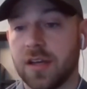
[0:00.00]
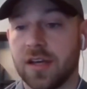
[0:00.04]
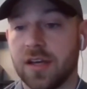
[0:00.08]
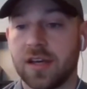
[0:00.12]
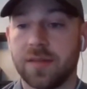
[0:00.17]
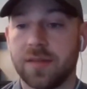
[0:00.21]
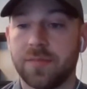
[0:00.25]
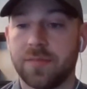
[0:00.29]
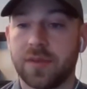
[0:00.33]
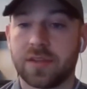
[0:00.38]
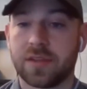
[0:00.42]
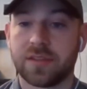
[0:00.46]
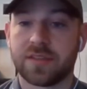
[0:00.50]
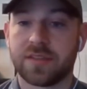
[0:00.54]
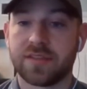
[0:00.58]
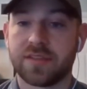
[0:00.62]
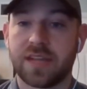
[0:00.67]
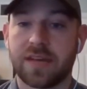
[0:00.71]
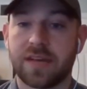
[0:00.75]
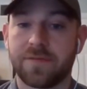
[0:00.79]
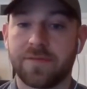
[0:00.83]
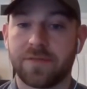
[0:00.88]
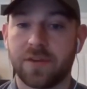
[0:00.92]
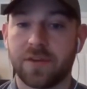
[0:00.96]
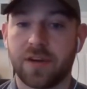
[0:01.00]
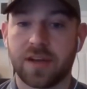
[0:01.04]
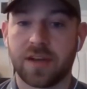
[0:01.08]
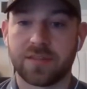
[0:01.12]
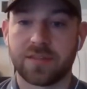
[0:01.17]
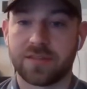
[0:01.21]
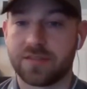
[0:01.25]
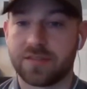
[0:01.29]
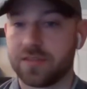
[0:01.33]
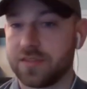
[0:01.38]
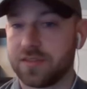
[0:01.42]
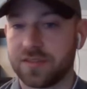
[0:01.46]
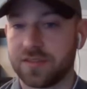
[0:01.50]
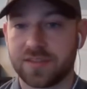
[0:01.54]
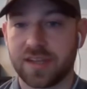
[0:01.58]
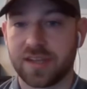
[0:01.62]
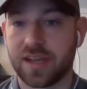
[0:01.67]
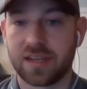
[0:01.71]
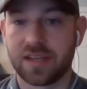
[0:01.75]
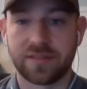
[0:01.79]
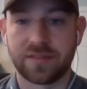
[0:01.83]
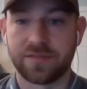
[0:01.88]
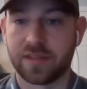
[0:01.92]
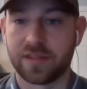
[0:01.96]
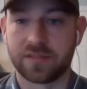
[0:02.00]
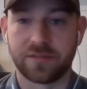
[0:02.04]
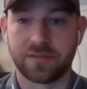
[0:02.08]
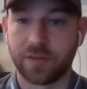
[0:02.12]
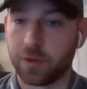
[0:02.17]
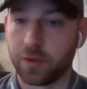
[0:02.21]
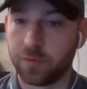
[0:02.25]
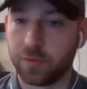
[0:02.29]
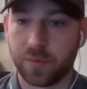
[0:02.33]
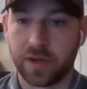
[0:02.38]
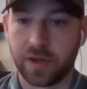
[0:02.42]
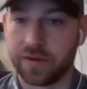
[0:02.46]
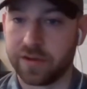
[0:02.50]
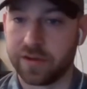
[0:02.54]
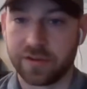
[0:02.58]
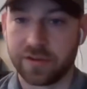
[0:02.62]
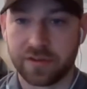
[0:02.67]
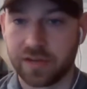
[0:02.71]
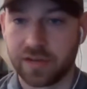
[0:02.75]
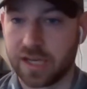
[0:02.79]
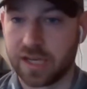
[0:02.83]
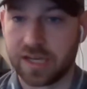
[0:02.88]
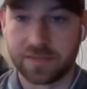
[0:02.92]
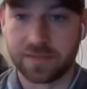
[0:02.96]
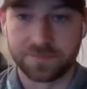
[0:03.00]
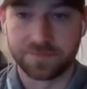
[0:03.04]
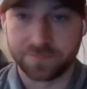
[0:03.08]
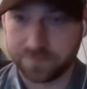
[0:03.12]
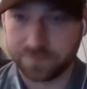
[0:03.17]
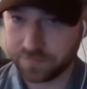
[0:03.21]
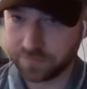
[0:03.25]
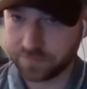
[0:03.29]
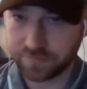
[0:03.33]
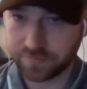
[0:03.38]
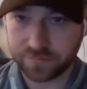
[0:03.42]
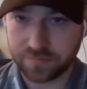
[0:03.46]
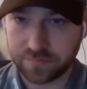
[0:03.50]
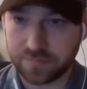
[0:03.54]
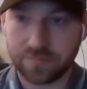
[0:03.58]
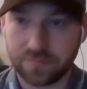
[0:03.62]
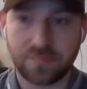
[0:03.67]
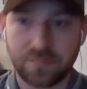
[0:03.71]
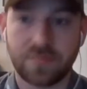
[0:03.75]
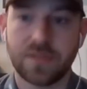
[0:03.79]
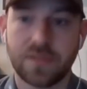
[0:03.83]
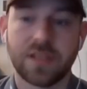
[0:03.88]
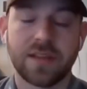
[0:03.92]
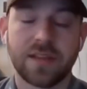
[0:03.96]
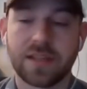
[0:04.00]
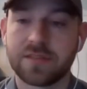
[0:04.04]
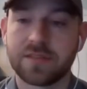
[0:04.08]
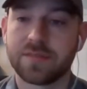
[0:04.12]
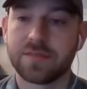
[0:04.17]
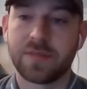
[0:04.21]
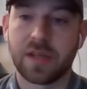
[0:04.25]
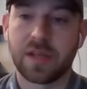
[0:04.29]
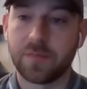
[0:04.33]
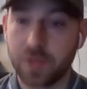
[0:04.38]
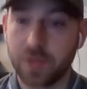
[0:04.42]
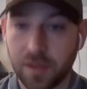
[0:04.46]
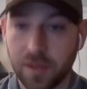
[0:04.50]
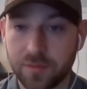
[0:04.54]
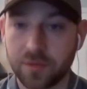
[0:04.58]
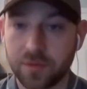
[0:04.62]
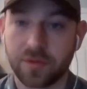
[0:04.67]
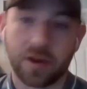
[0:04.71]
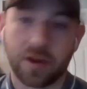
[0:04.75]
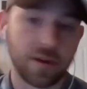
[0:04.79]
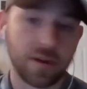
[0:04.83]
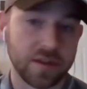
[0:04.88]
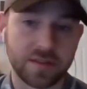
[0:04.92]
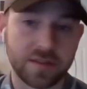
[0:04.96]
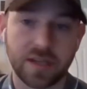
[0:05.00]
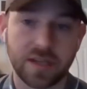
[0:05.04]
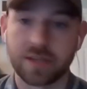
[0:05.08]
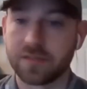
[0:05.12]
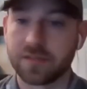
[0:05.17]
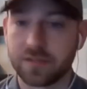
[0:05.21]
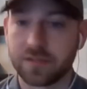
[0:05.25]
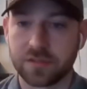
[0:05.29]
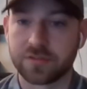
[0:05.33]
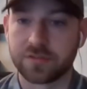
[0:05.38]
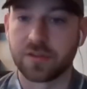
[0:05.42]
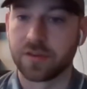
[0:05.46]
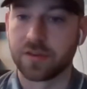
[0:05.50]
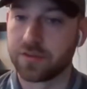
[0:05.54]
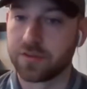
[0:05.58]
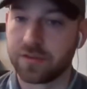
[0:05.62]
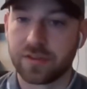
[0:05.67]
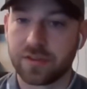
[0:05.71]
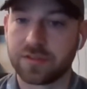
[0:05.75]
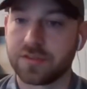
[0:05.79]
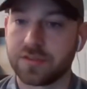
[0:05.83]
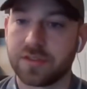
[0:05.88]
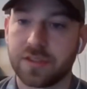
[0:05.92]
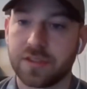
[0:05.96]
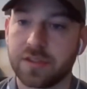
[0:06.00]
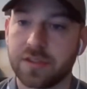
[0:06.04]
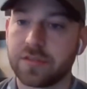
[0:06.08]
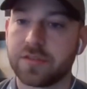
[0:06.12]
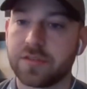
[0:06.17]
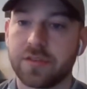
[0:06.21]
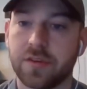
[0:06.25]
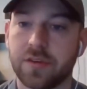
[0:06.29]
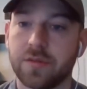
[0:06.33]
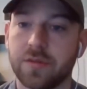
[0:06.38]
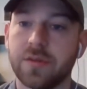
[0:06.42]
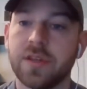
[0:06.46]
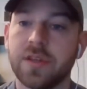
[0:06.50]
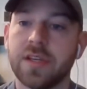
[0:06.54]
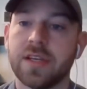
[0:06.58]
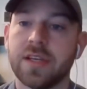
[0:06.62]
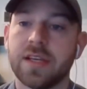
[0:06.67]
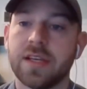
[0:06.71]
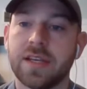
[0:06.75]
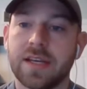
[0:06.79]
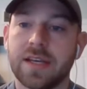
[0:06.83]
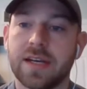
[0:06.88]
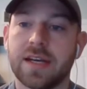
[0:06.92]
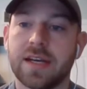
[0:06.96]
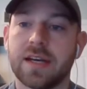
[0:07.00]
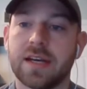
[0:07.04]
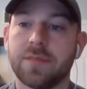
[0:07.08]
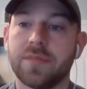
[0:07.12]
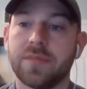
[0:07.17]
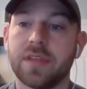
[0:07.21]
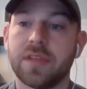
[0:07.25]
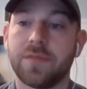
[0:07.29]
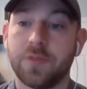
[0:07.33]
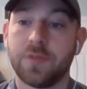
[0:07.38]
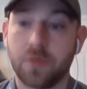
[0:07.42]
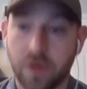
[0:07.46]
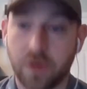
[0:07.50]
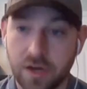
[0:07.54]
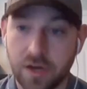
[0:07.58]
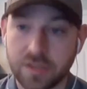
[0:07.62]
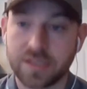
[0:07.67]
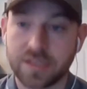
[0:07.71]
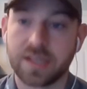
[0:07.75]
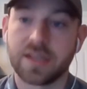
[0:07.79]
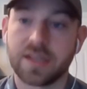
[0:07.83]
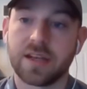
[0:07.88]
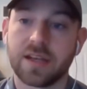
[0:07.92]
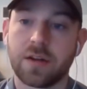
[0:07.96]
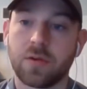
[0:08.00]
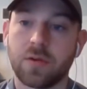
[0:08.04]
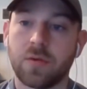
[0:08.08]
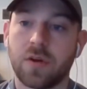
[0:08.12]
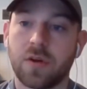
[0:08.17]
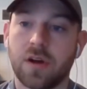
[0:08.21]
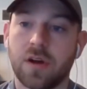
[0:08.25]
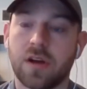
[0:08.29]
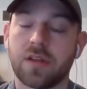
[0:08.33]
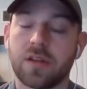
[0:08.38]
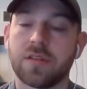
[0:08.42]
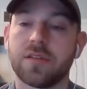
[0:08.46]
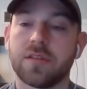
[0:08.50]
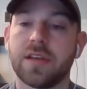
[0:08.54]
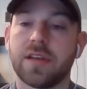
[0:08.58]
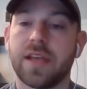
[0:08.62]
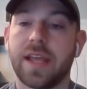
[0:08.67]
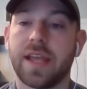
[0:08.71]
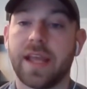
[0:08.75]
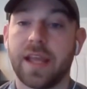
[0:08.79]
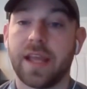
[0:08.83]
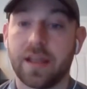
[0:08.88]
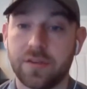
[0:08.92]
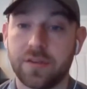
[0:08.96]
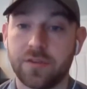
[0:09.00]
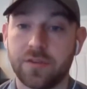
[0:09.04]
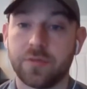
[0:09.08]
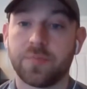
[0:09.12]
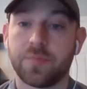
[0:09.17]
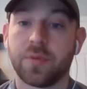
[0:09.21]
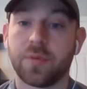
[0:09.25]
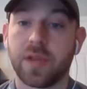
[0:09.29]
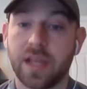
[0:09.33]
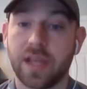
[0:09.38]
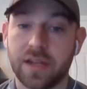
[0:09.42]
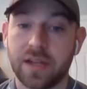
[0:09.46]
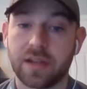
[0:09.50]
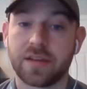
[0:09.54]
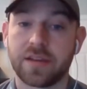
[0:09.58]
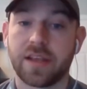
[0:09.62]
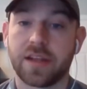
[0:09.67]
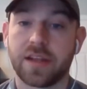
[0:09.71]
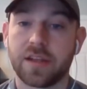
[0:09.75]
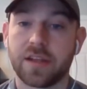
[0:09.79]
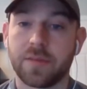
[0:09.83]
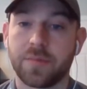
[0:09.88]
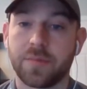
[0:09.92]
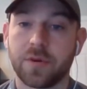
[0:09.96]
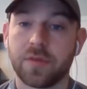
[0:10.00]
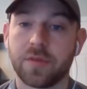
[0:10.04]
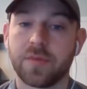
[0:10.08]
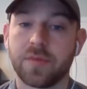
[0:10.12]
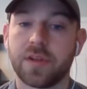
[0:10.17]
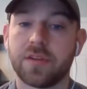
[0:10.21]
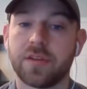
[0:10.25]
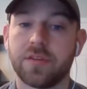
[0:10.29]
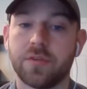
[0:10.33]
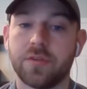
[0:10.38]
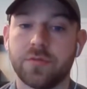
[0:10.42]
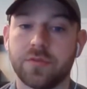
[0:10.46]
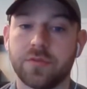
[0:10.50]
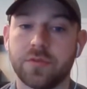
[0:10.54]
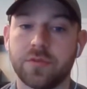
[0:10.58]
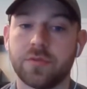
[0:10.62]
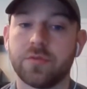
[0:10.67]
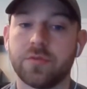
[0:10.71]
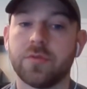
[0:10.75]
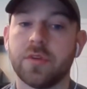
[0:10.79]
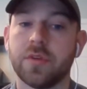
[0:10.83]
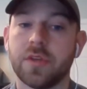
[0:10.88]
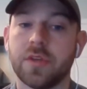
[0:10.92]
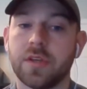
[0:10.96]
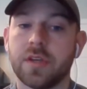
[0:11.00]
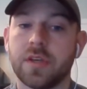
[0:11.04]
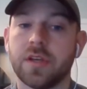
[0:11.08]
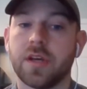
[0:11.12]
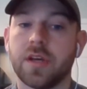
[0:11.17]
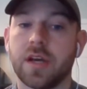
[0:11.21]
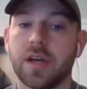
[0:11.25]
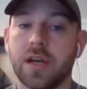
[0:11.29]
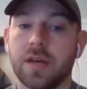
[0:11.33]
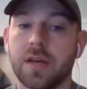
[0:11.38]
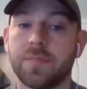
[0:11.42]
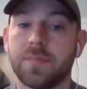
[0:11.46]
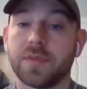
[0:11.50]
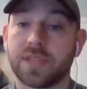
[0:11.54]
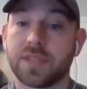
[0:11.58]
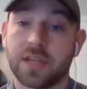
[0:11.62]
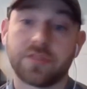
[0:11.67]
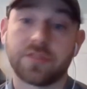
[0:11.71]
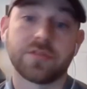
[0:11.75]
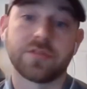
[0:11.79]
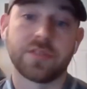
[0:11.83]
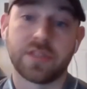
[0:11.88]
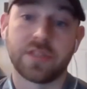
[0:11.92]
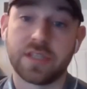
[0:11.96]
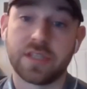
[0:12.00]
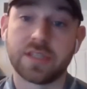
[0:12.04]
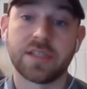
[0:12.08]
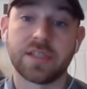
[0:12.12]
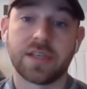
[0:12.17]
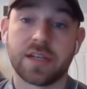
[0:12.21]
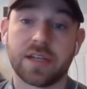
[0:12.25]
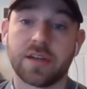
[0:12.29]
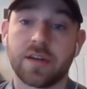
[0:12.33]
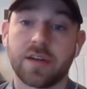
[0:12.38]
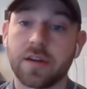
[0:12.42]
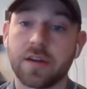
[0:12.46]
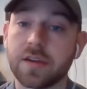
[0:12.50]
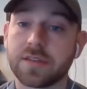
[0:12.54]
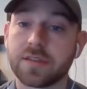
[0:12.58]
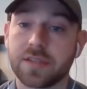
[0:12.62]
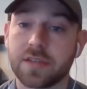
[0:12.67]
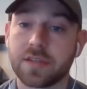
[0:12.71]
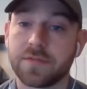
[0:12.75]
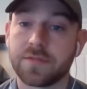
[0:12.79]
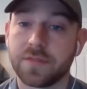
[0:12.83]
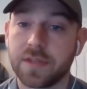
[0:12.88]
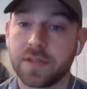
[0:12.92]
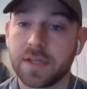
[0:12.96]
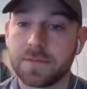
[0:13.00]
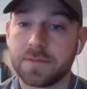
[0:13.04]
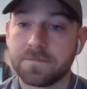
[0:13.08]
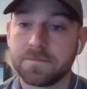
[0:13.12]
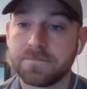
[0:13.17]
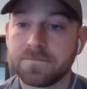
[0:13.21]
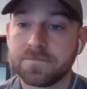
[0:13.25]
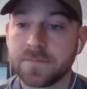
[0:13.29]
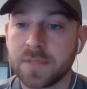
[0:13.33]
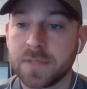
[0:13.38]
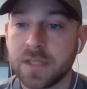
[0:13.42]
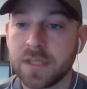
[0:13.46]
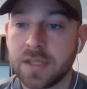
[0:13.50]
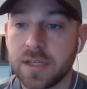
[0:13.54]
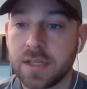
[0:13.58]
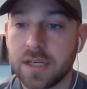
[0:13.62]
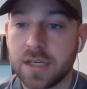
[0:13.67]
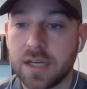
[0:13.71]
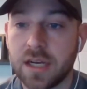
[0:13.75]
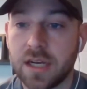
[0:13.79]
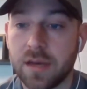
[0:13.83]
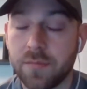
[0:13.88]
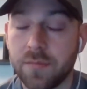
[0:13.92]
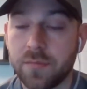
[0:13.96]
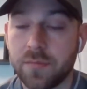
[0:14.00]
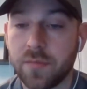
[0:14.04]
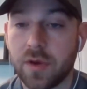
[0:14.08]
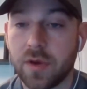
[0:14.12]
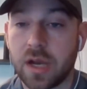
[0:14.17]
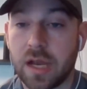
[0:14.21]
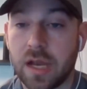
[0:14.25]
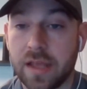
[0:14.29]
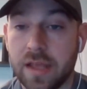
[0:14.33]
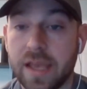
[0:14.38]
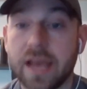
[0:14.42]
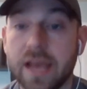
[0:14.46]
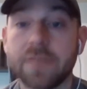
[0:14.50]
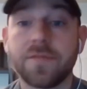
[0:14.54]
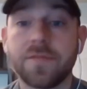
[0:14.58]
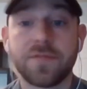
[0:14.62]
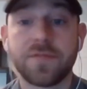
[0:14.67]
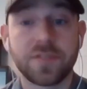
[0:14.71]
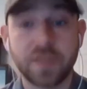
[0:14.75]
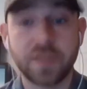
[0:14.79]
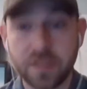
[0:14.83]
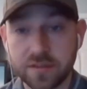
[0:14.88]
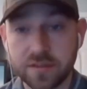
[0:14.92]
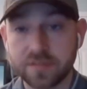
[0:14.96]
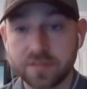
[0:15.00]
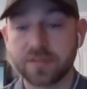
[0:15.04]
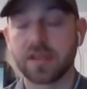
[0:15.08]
because it's not for us to decide if that's load bearing or not, that'd be up to an architect and a structural engineer. So if you are taking out a wall and you plan on getting a permit, you do potentially need to get an architect for that. I have seen